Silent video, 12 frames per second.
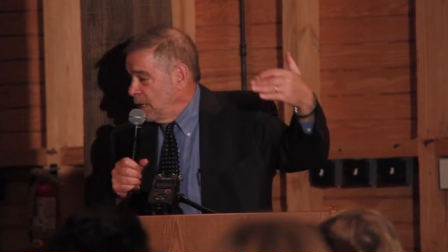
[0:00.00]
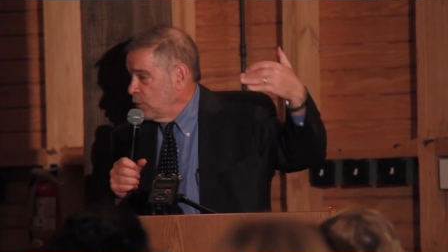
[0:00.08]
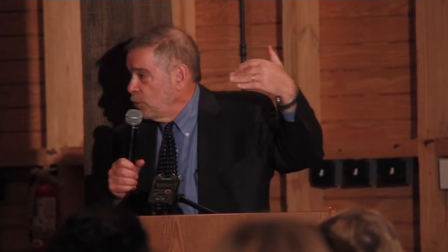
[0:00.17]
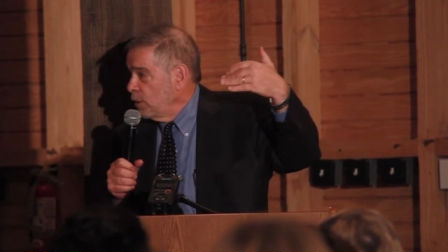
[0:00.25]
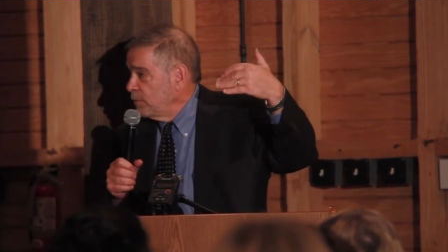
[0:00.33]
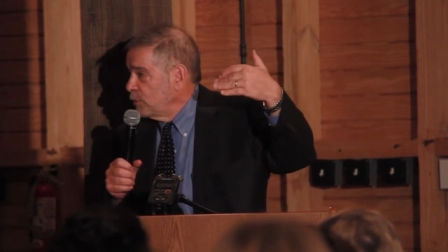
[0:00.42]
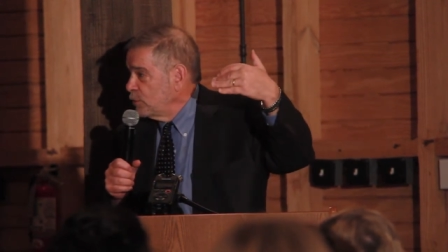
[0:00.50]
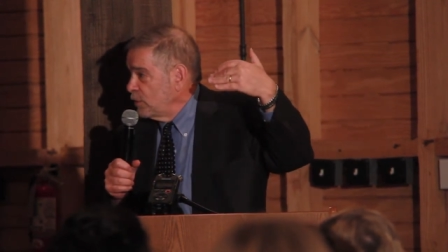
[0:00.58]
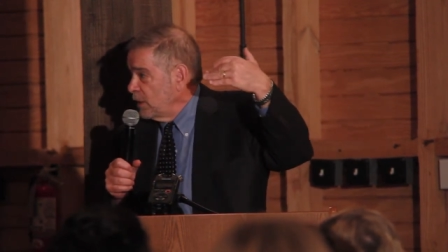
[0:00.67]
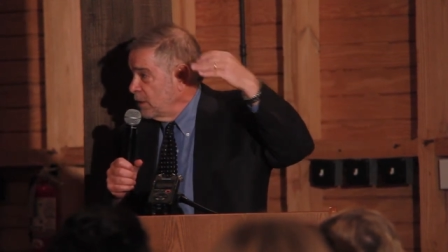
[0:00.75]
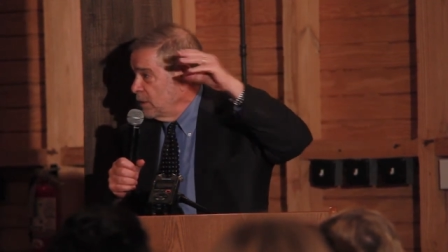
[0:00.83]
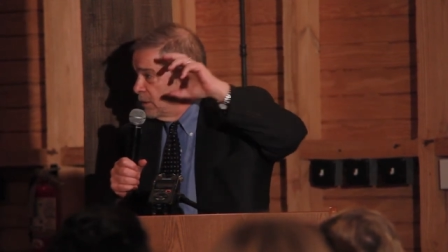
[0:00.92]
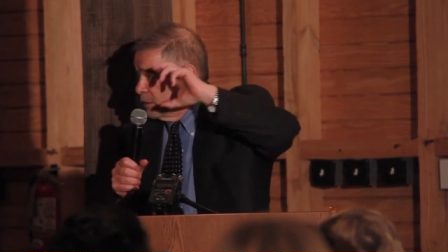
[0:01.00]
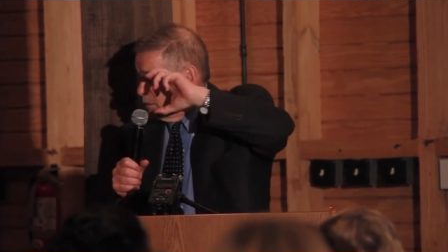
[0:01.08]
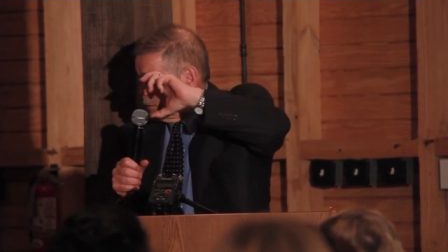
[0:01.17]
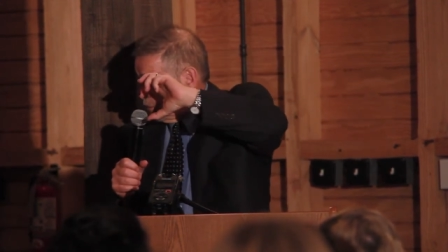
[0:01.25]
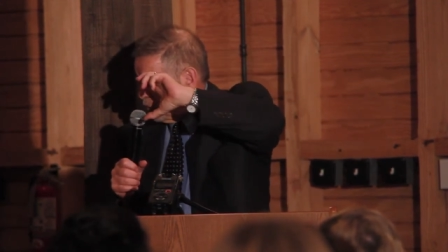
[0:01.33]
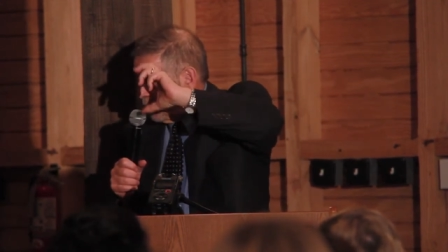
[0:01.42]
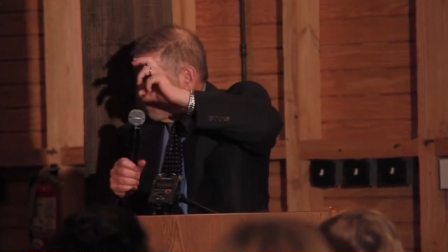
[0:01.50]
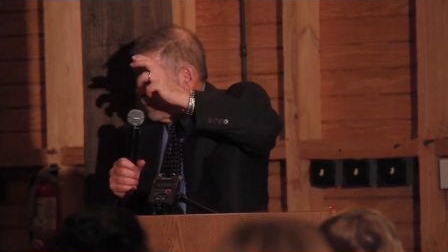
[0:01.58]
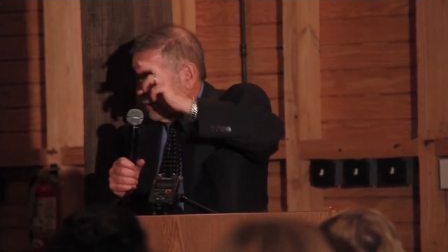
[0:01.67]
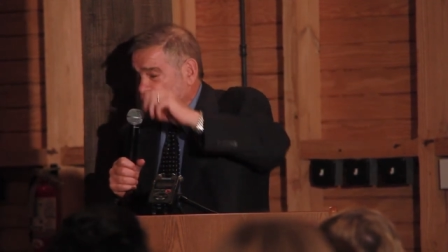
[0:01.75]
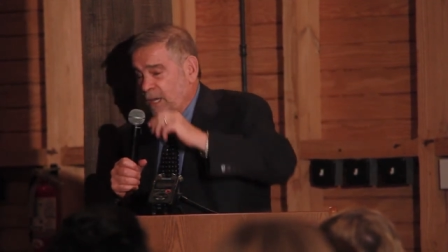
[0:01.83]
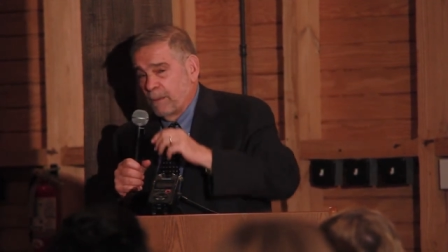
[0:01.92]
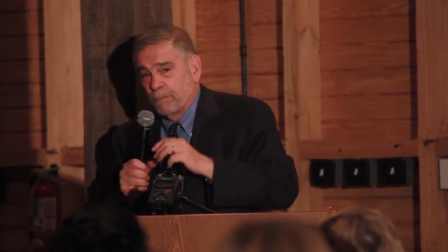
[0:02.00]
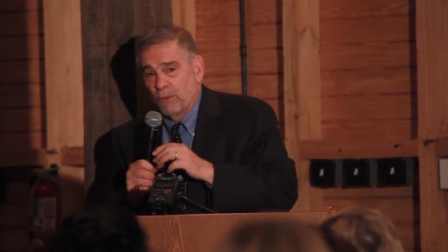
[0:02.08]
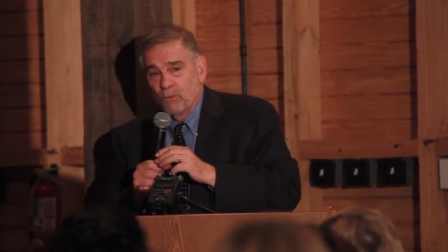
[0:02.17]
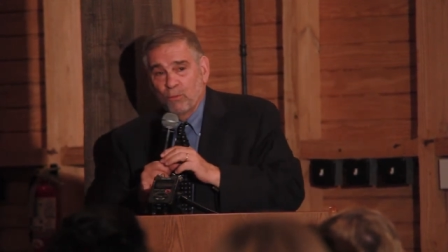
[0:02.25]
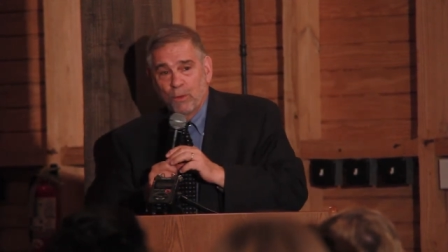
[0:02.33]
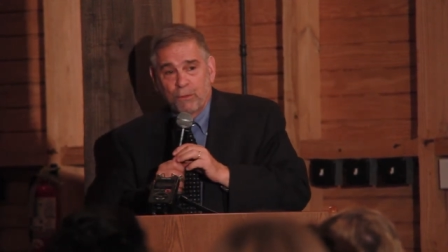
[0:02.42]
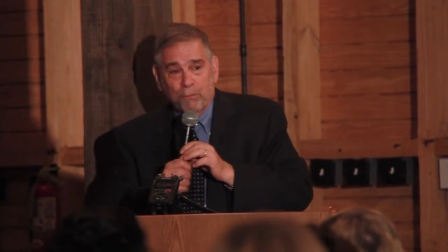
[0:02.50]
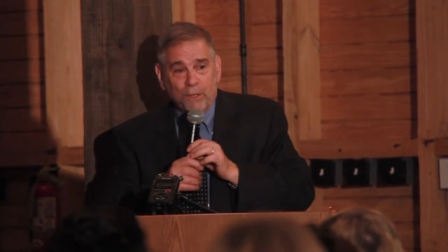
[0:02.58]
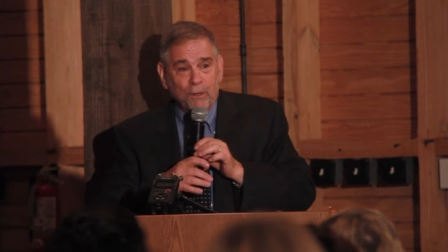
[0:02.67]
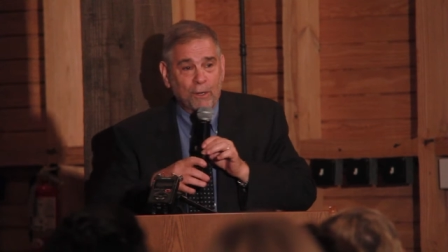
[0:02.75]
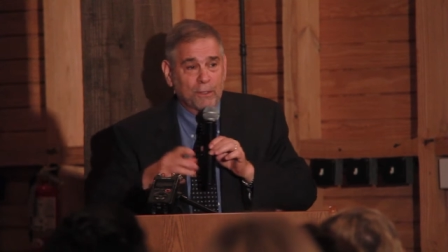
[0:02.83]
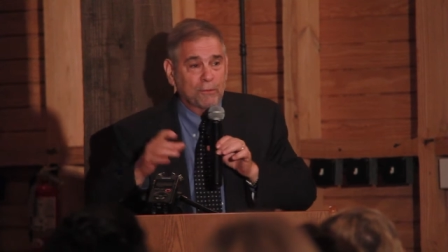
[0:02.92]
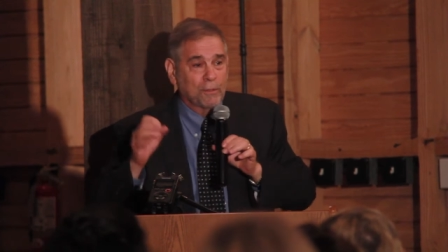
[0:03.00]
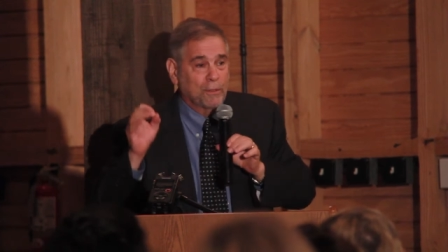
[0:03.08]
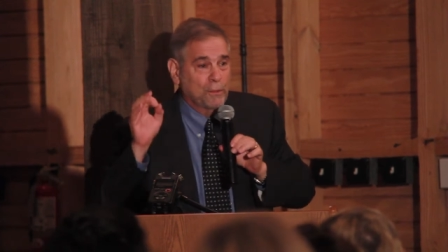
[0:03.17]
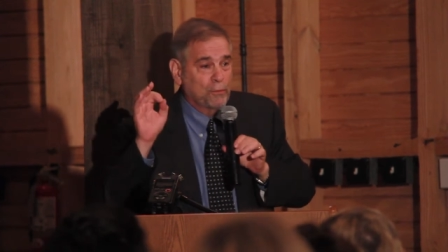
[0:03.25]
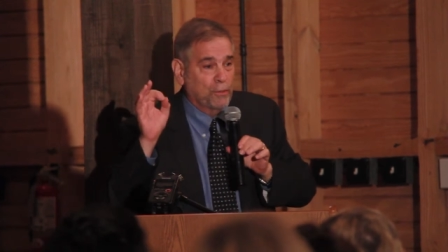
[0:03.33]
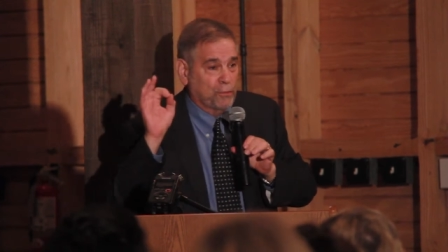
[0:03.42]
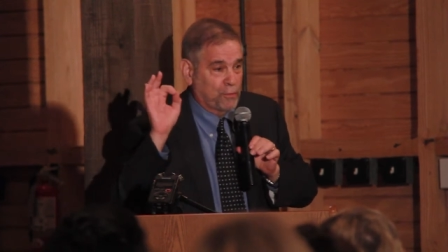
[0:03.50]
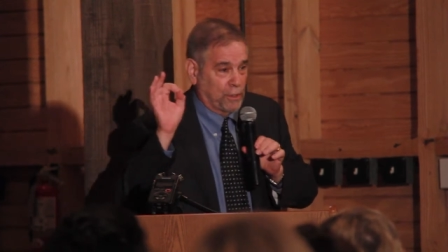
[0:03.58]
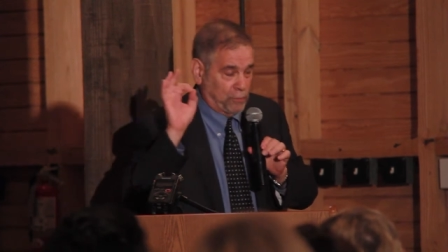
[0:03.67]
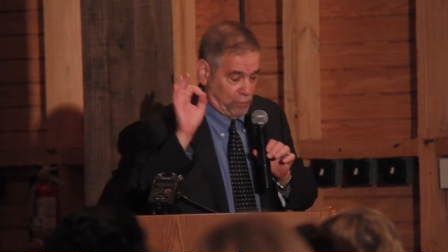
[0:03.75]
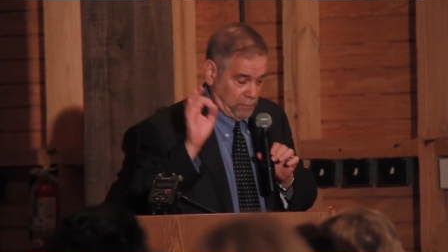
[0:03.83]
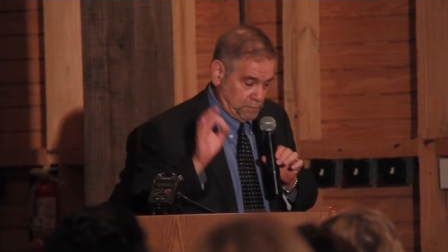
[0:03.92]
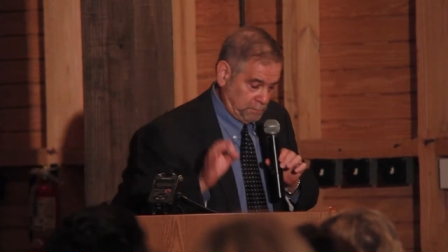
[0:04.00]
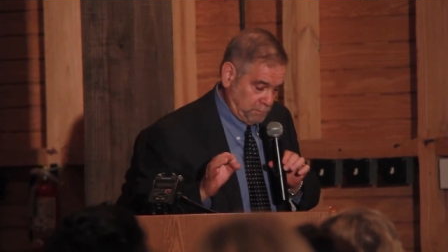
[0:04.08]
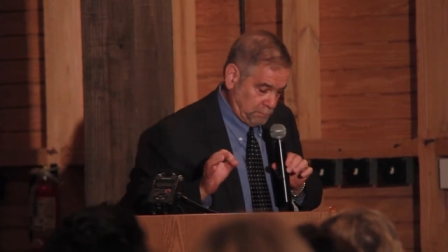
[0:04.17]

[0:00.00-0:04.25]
And all of a sudden, something happens with regard to logistics.